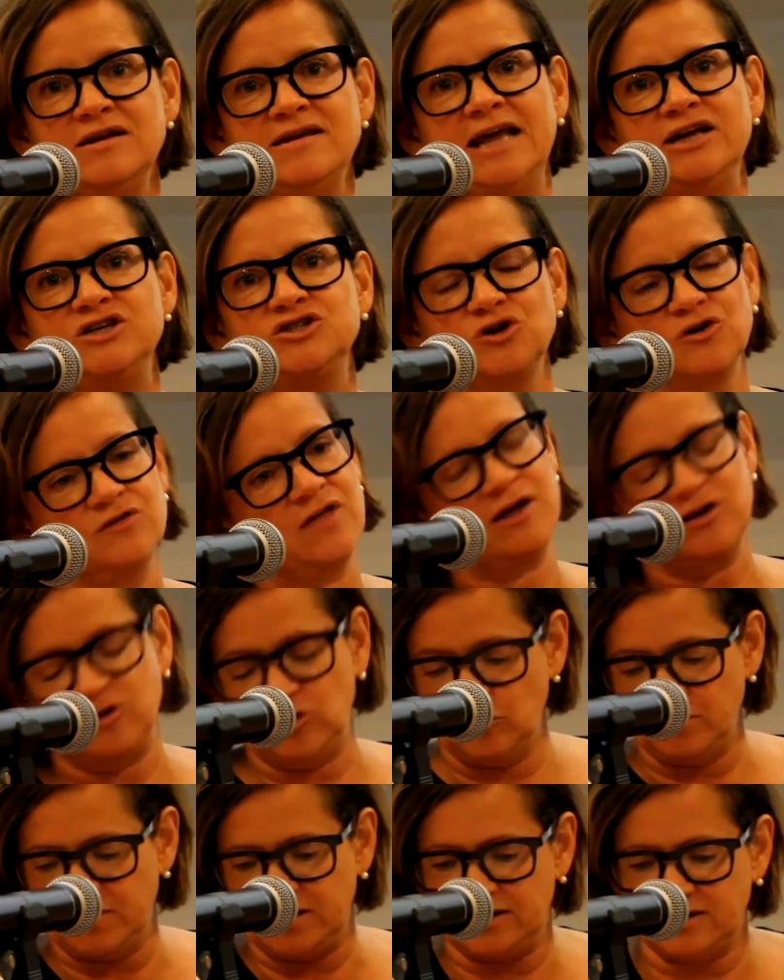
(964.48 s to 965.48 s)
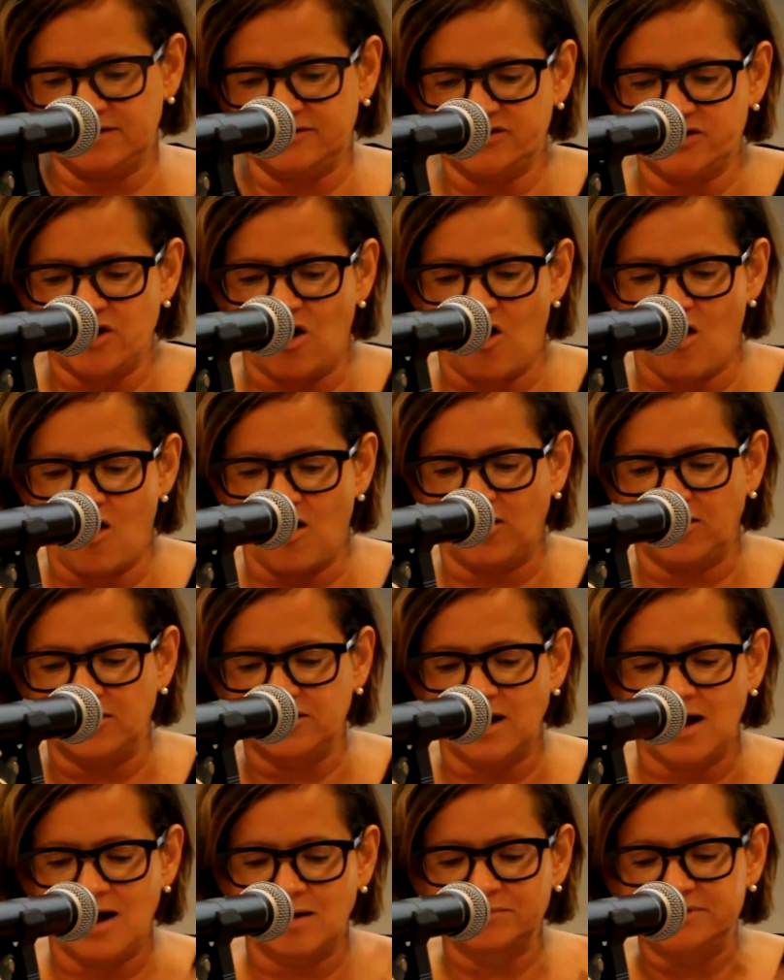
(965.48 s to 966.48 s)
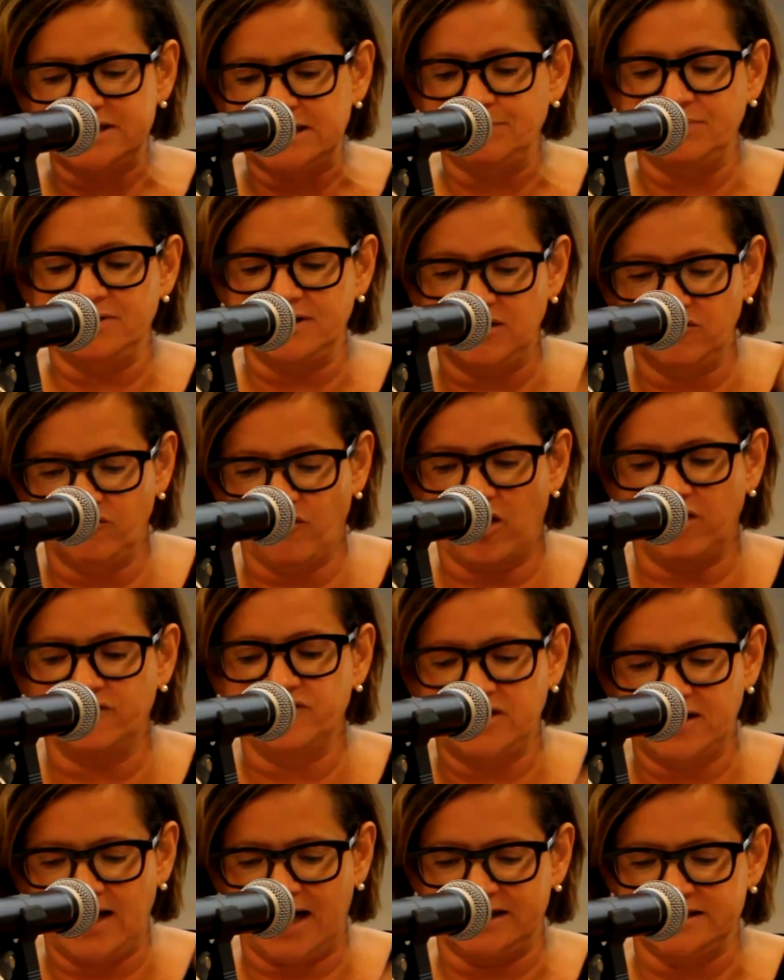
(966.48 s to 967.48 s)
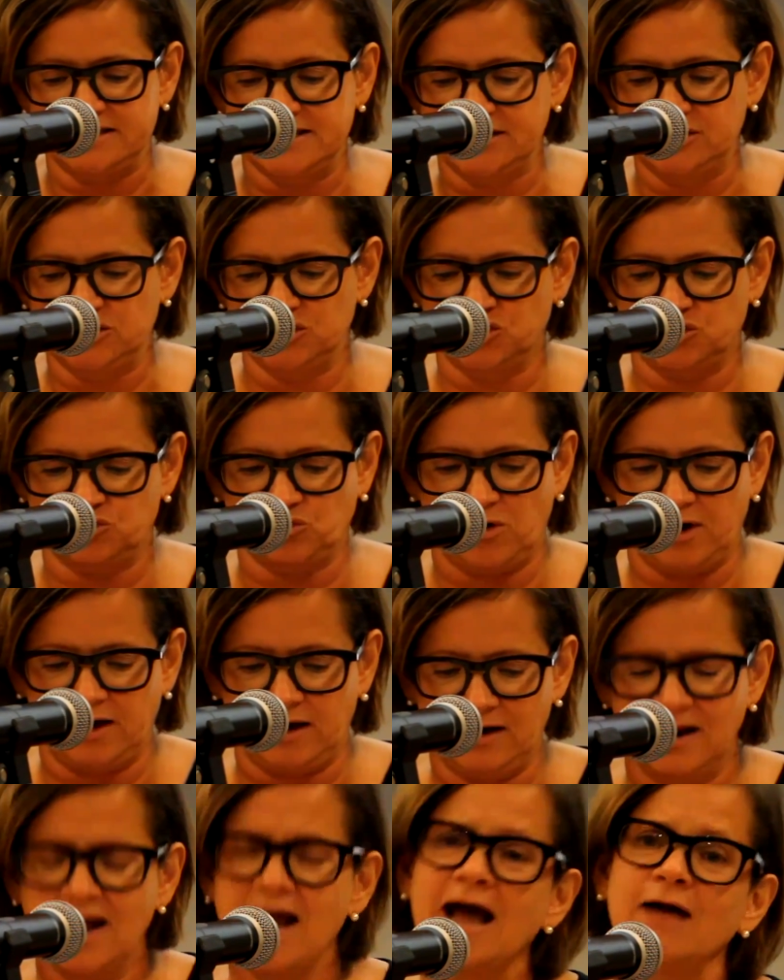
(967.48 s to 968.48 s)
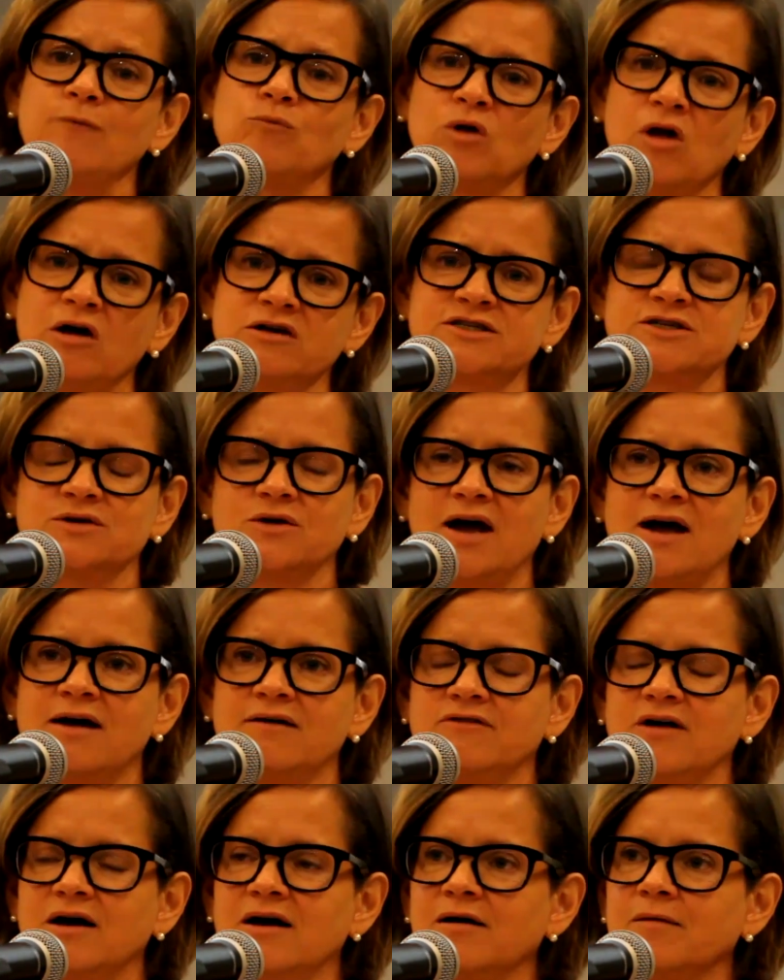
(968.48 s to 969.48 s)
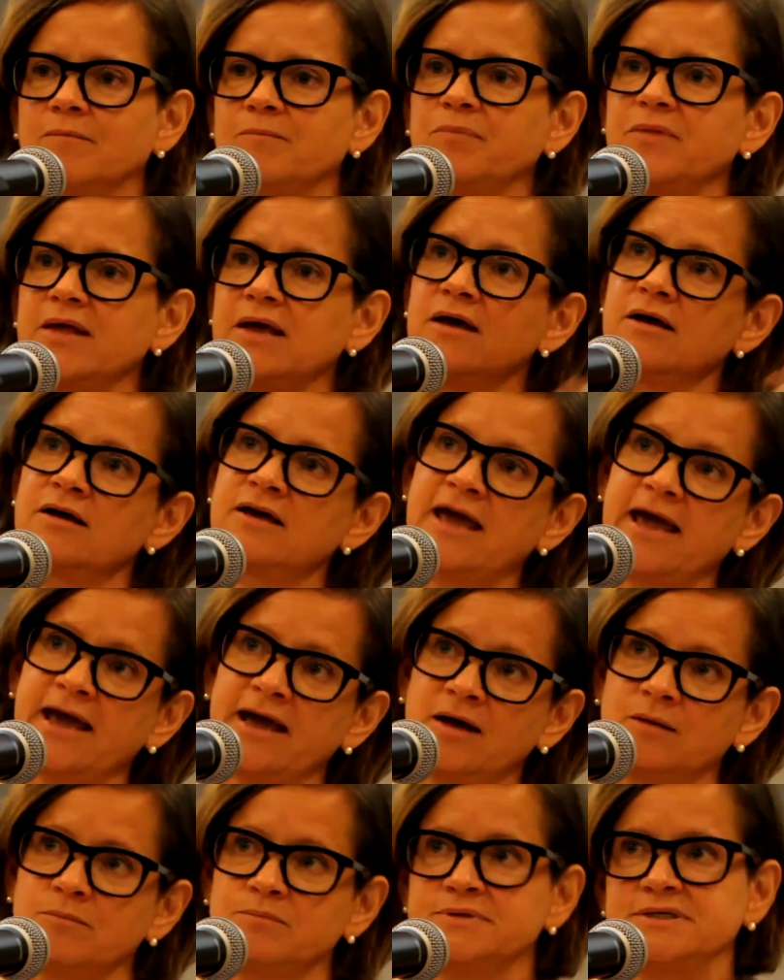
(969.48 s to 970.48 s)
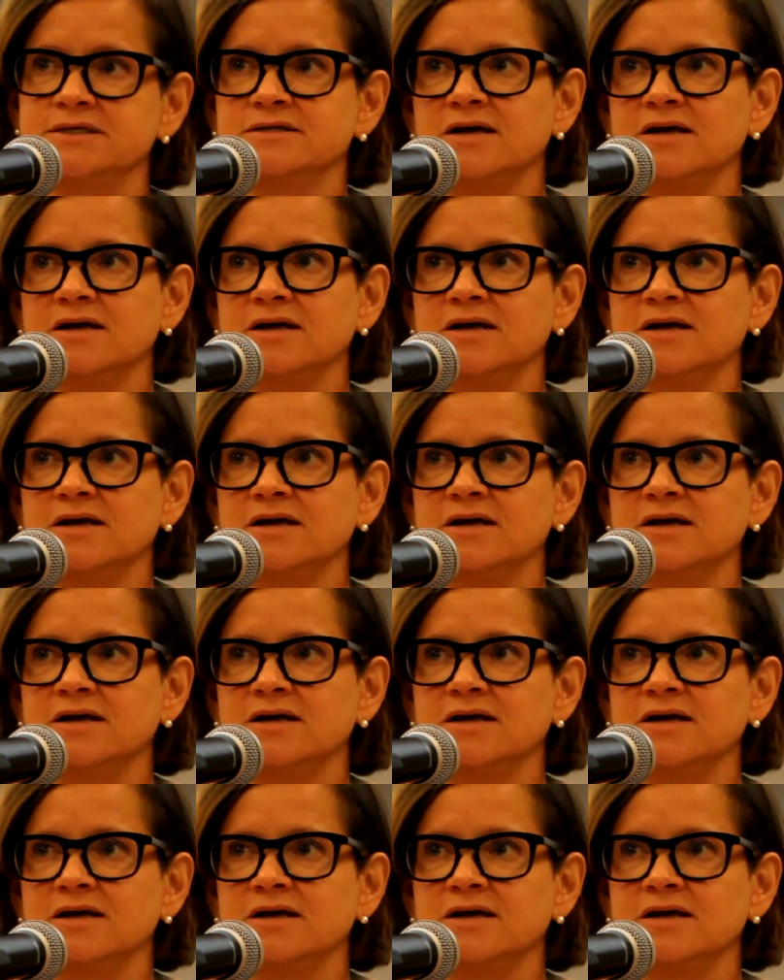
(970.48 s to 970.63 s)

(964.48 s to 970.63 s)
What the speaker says: nature that humans are deeply involved in as they destroy it. And we'll also have camps,